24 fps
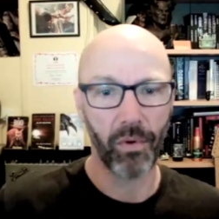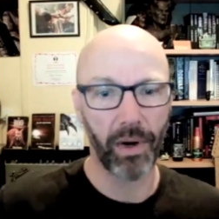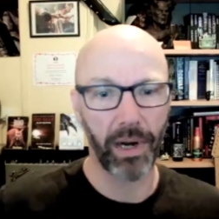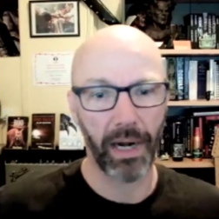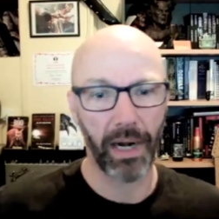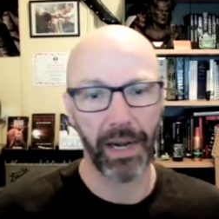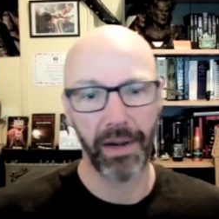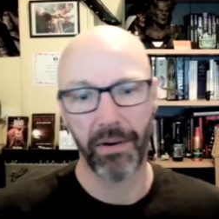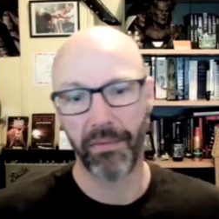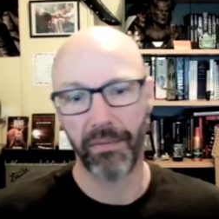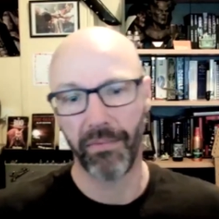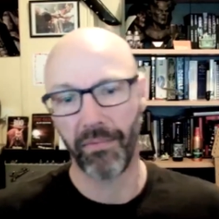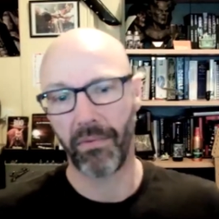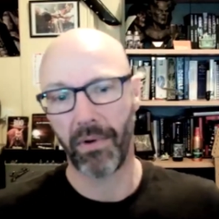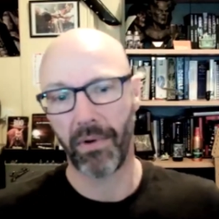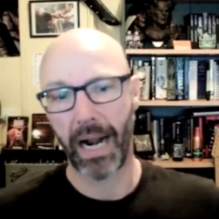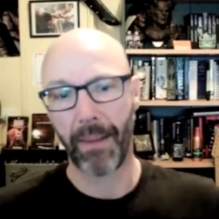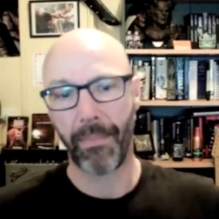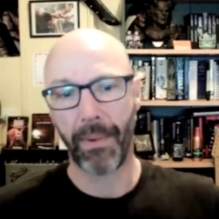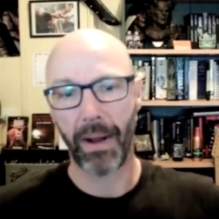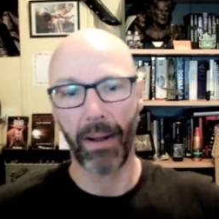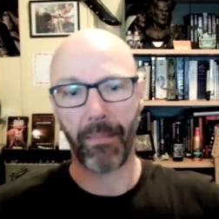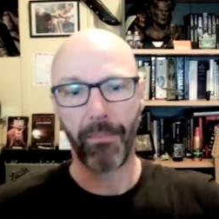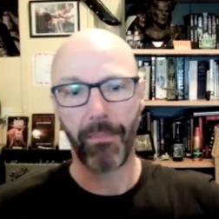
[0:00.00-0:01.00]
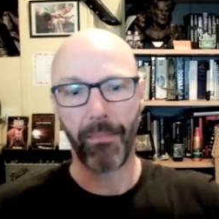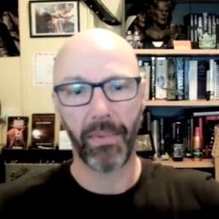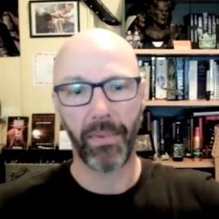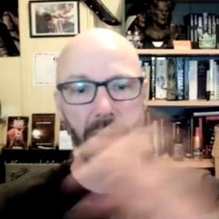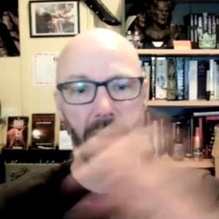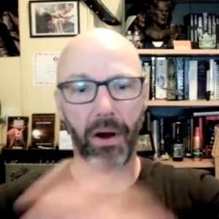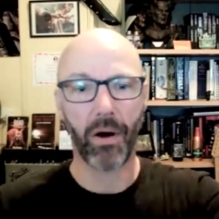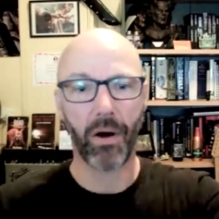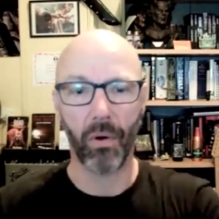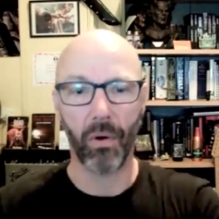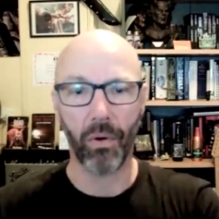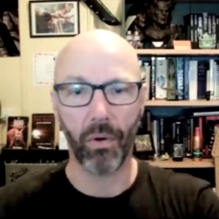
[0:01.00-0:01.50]
kind of wrap up the
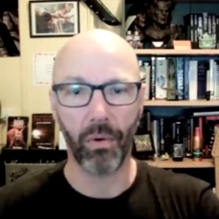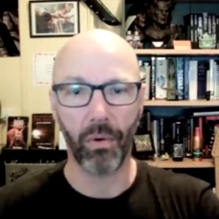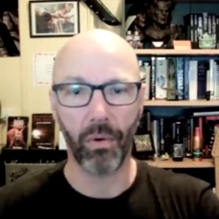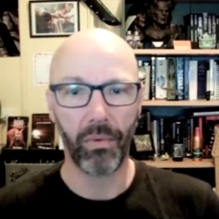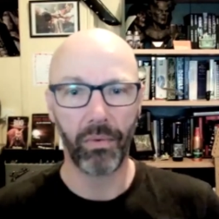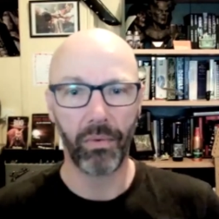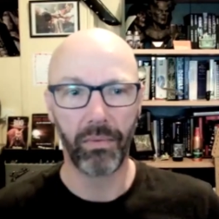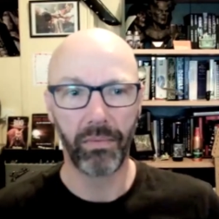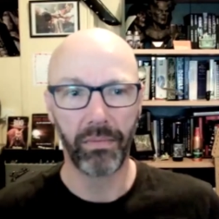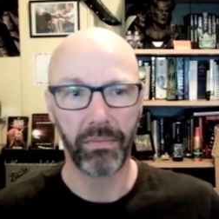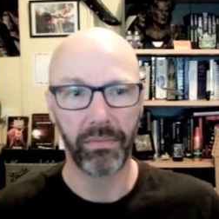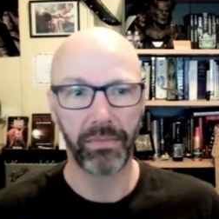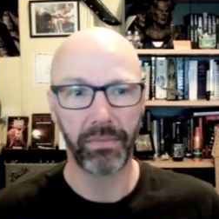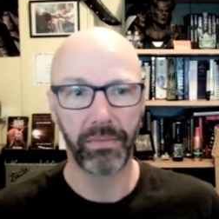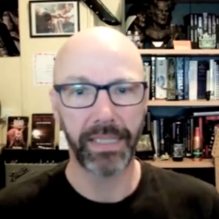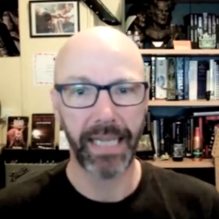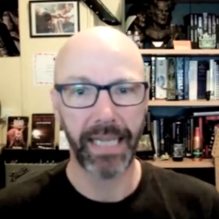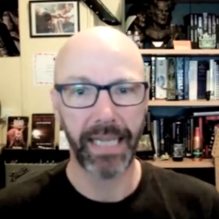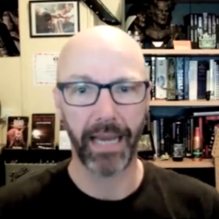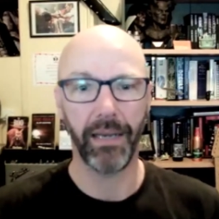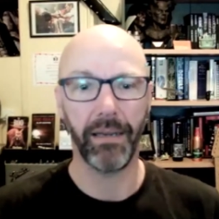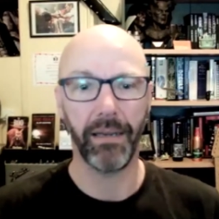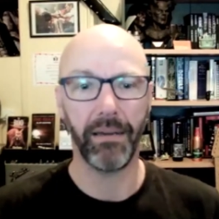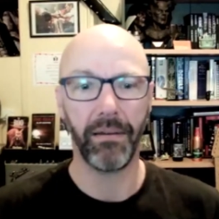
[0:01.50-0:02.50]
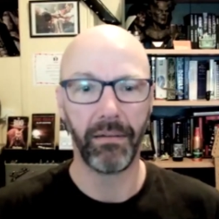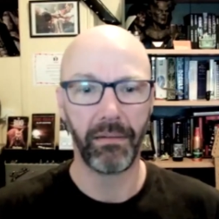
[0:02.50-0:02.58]
whole 10,